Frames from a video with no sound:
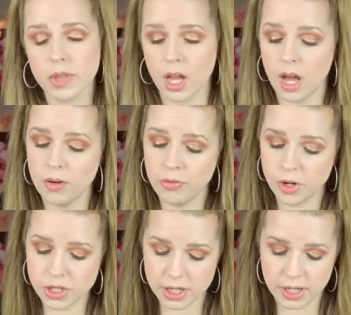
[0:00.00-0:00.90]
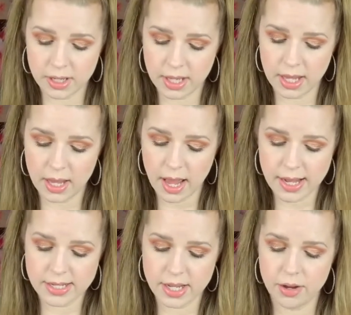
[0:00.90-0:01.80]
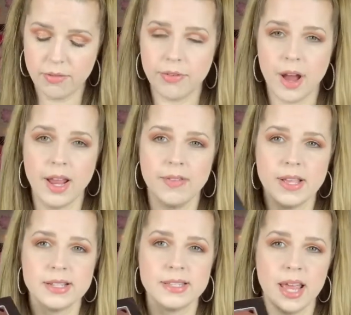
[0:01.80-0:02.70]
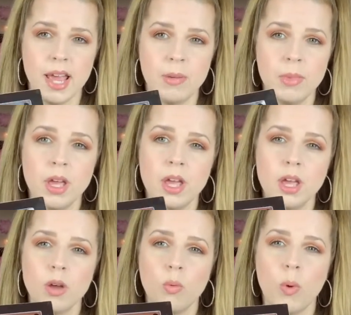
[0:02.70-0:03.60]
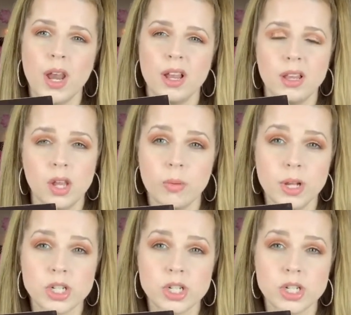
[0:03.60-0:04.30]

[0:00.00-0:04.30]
unfortunately, I did find that Zam went a little bit